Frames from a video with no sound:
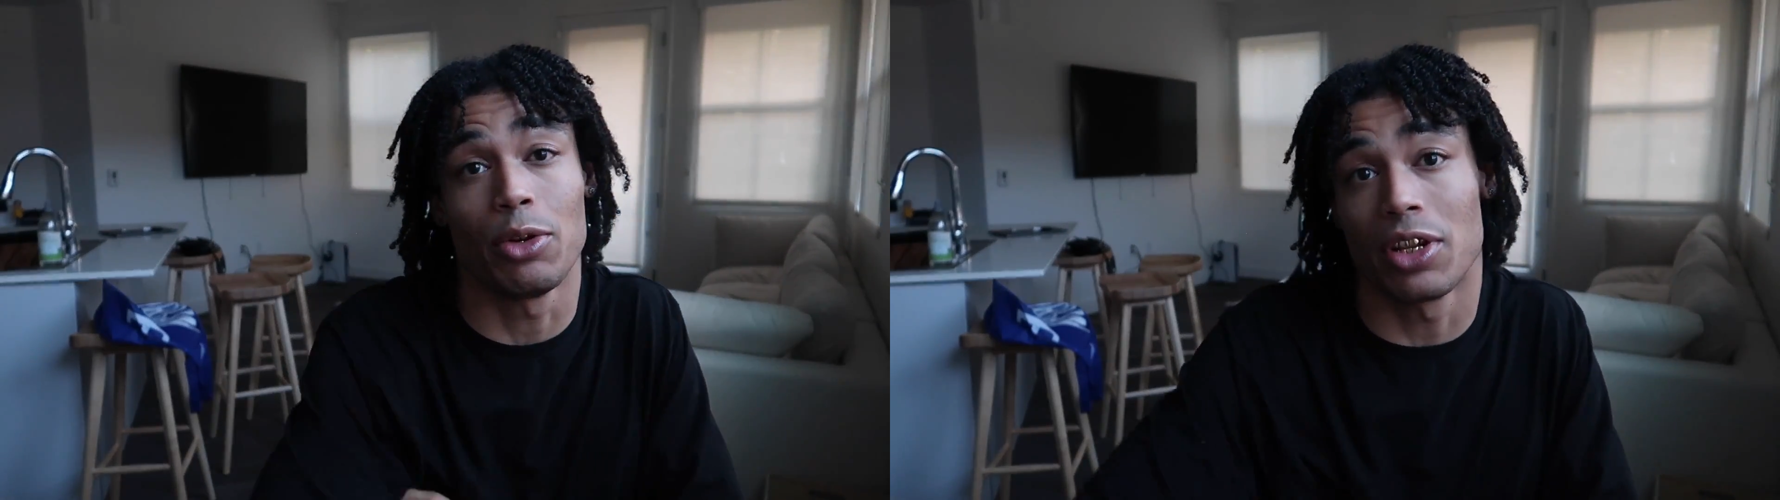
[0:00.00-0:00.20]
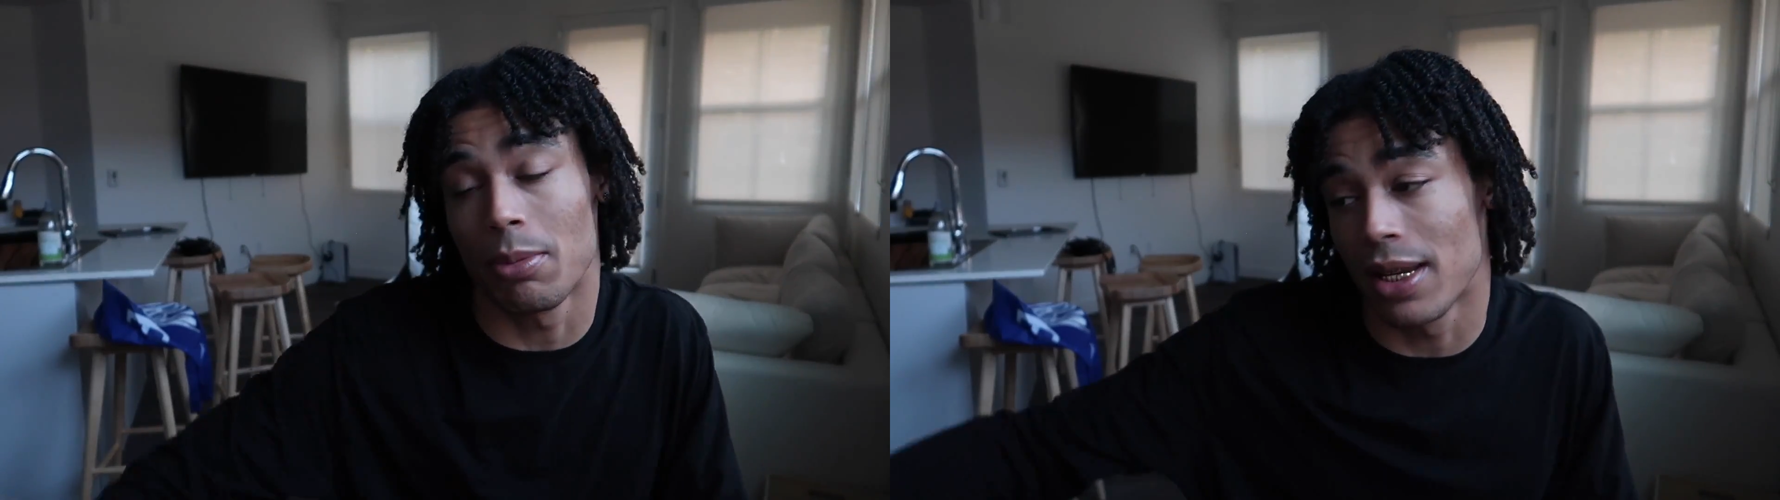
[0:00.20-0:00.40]

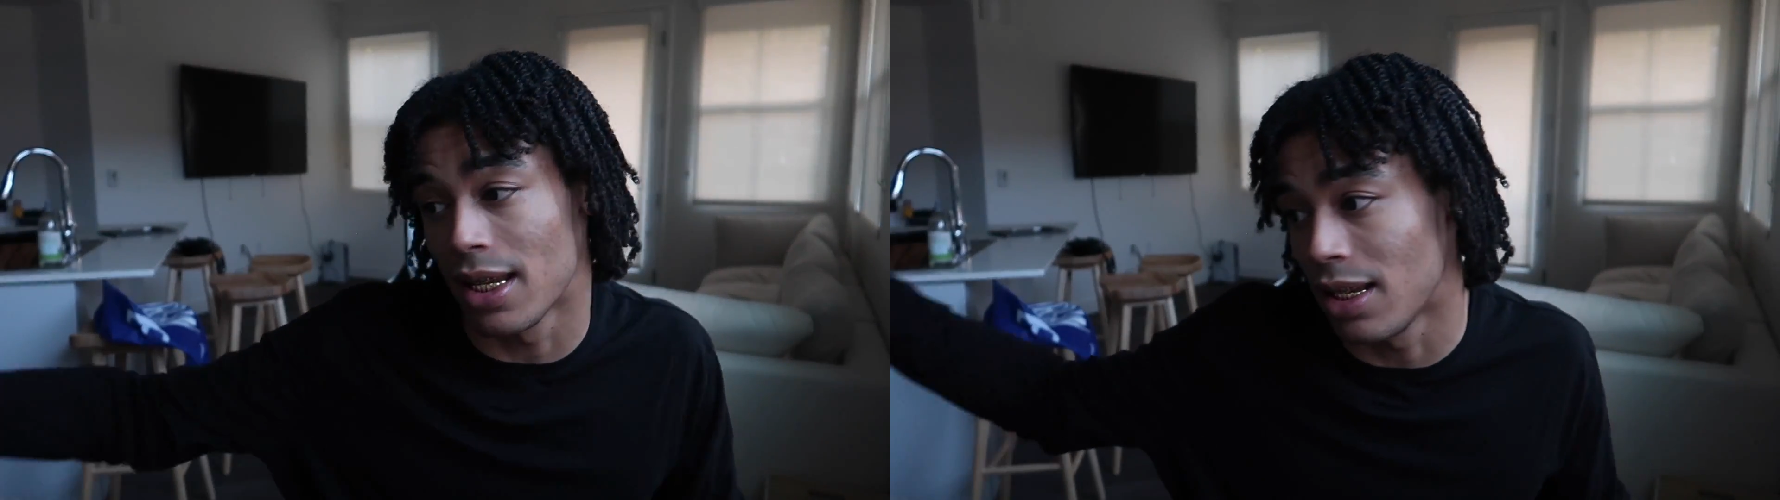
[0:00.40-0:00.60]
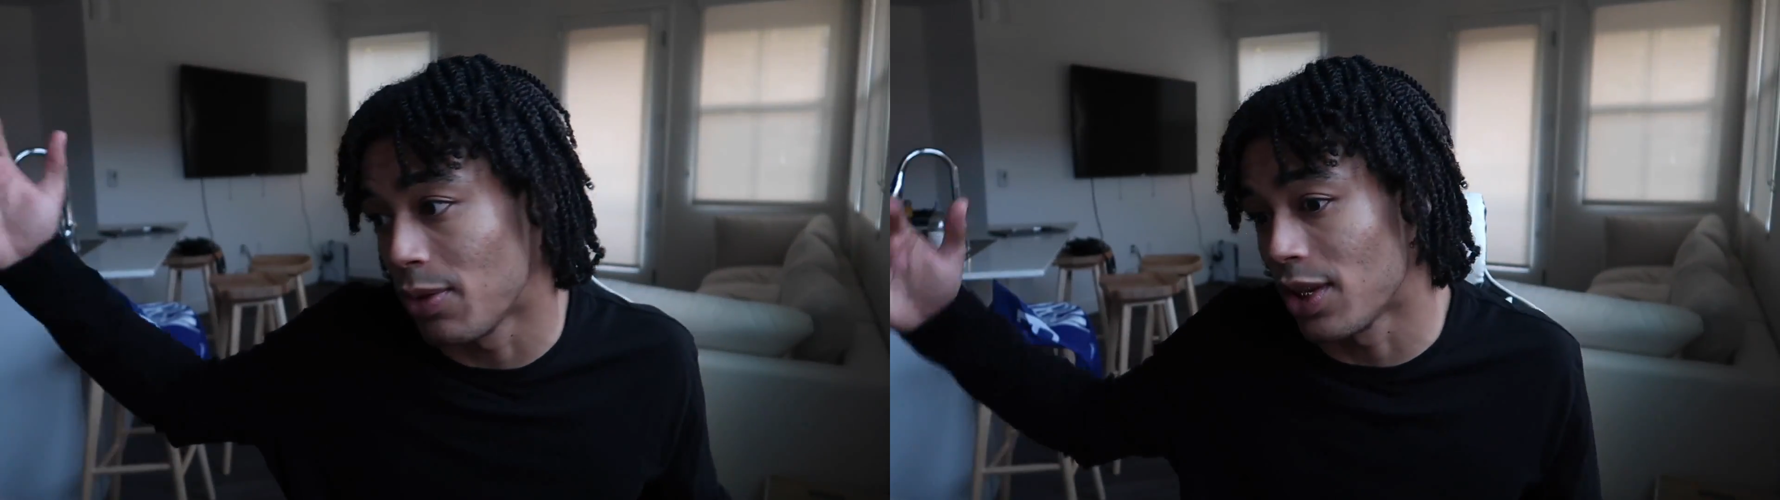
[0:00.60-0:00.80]
used to be
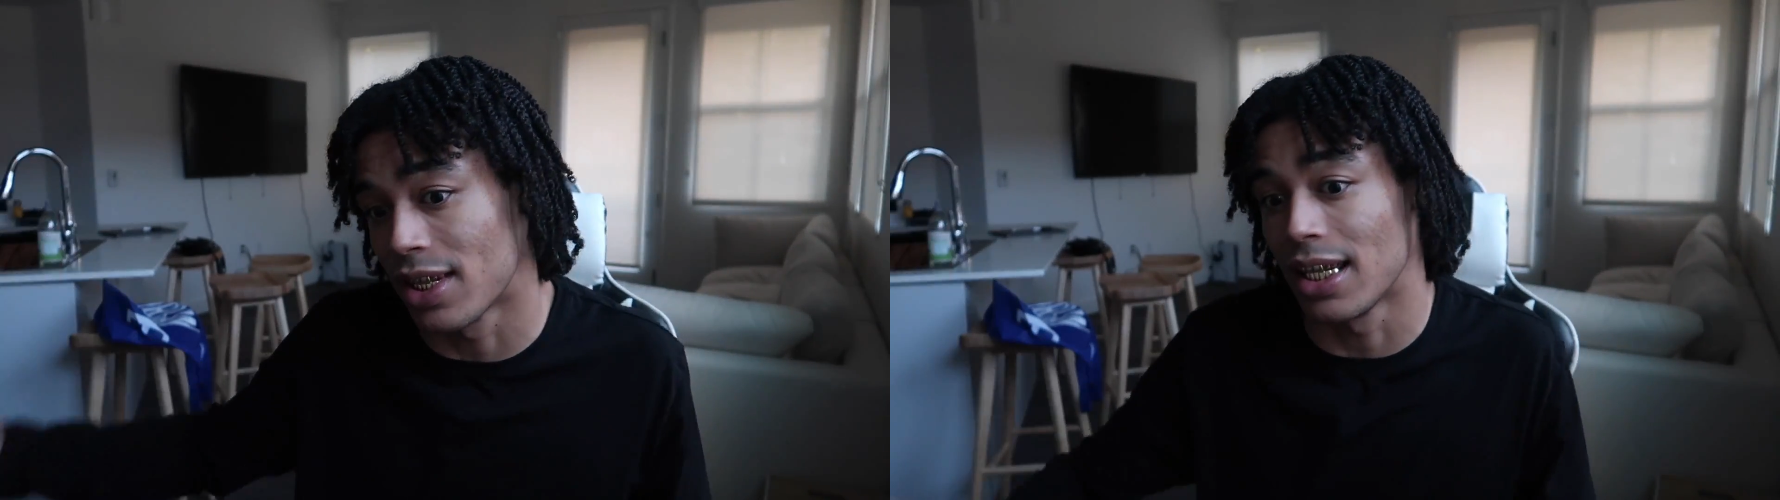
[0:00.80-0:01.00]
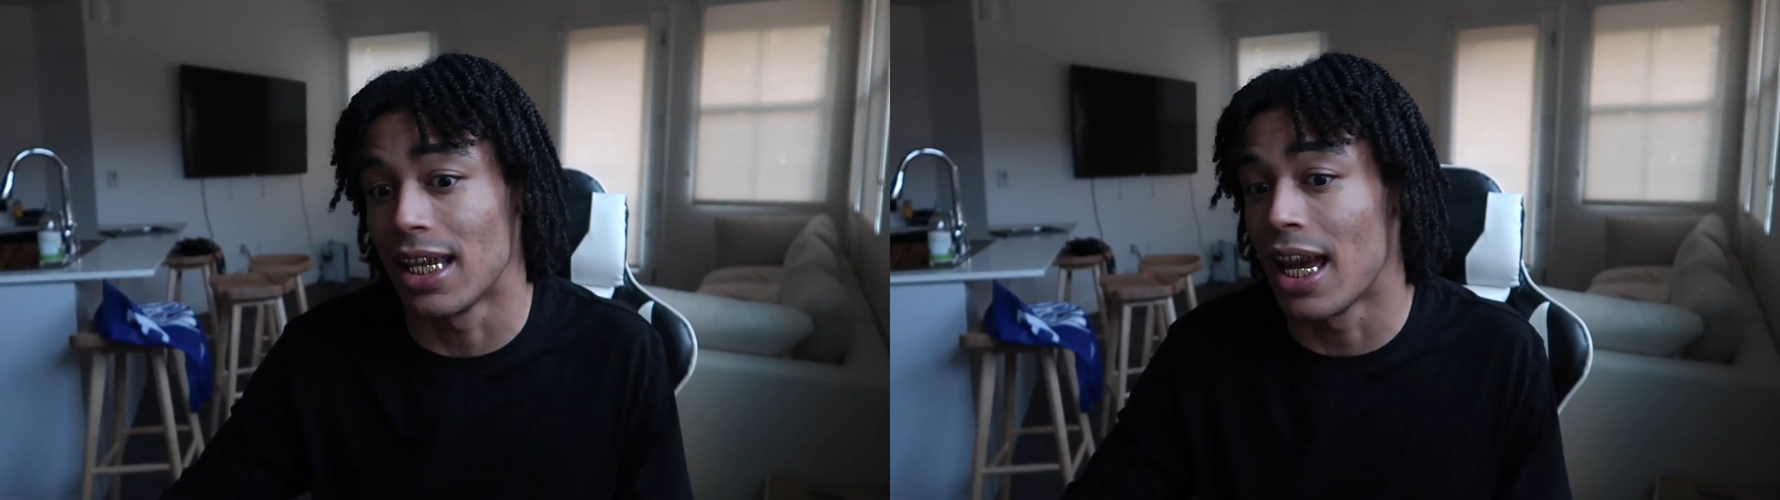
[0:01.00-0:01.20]
and different
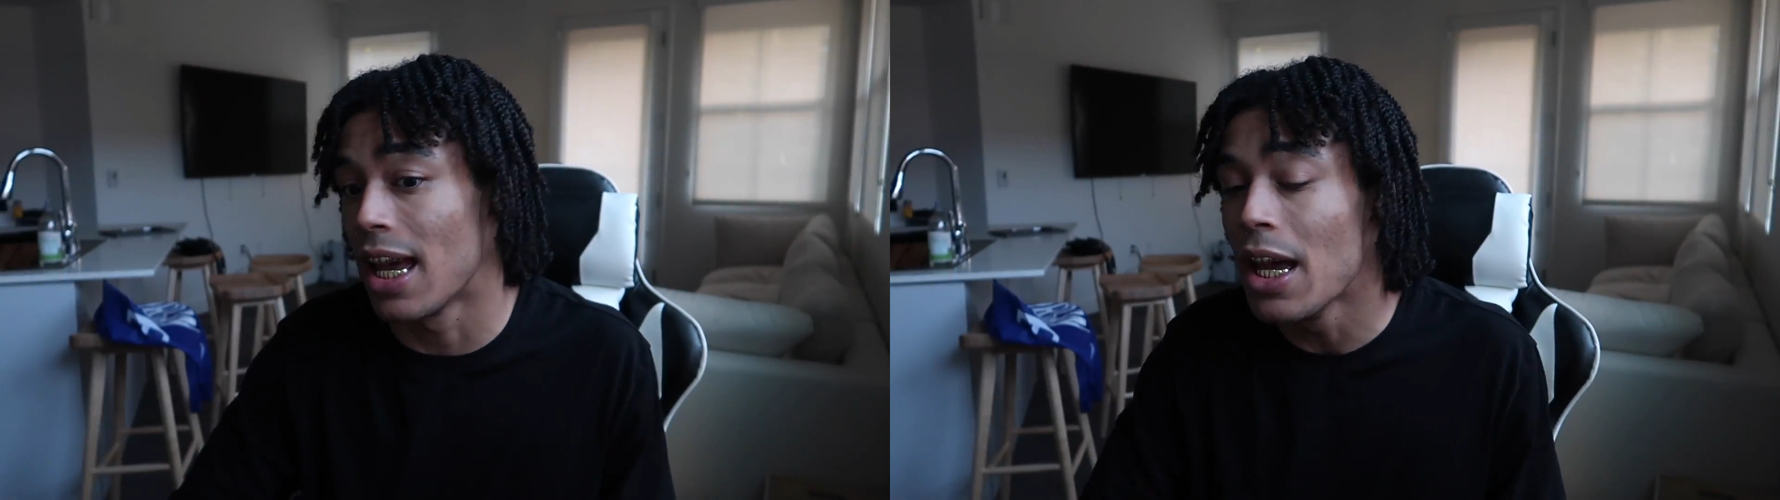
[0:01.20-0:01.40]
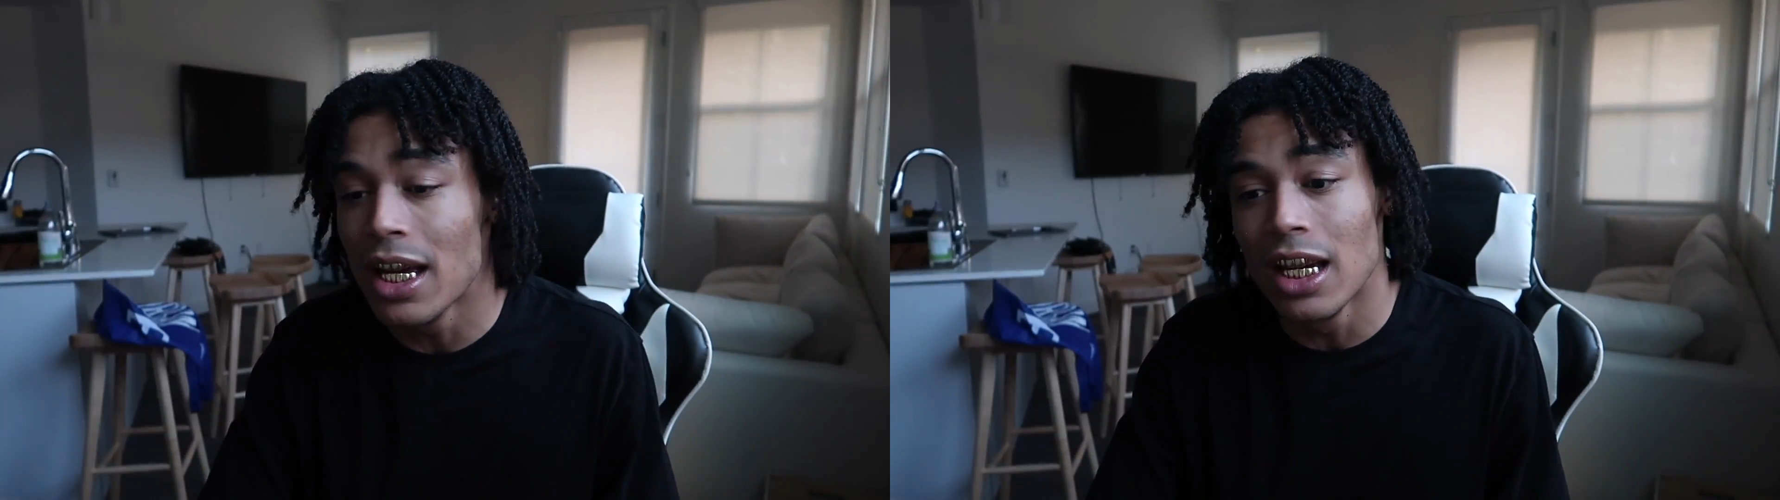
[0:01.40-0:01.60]
things like
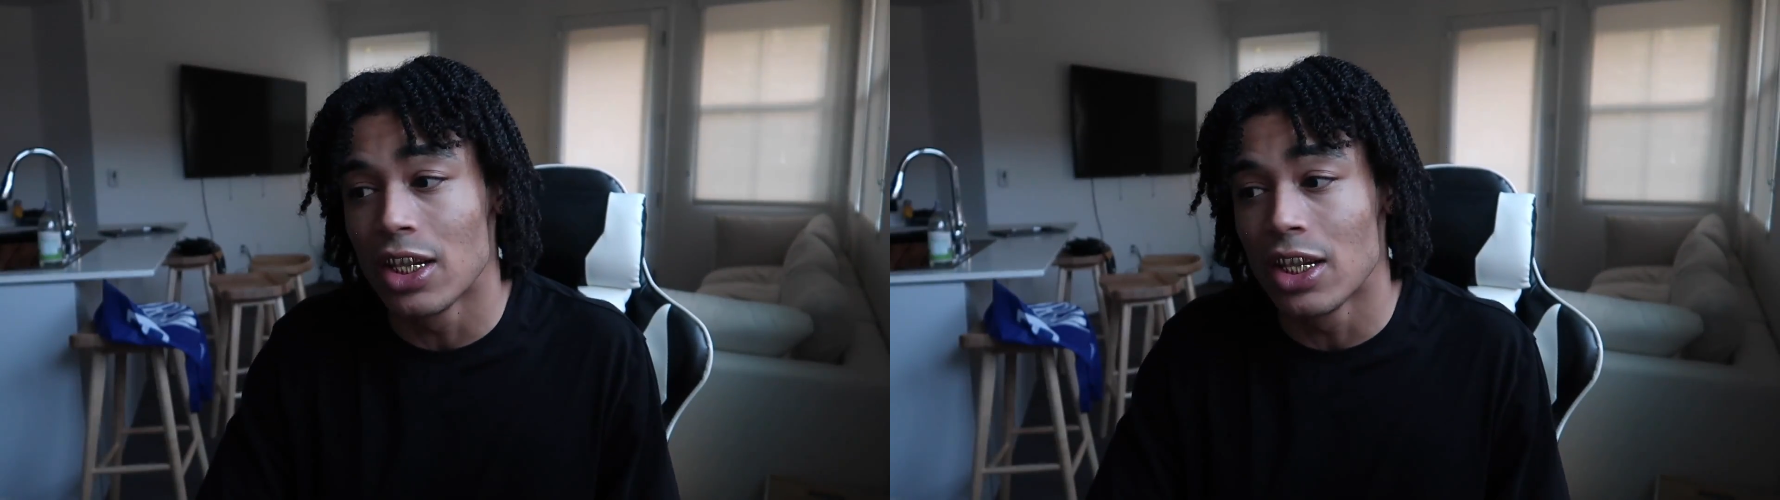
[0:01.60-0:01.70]
that.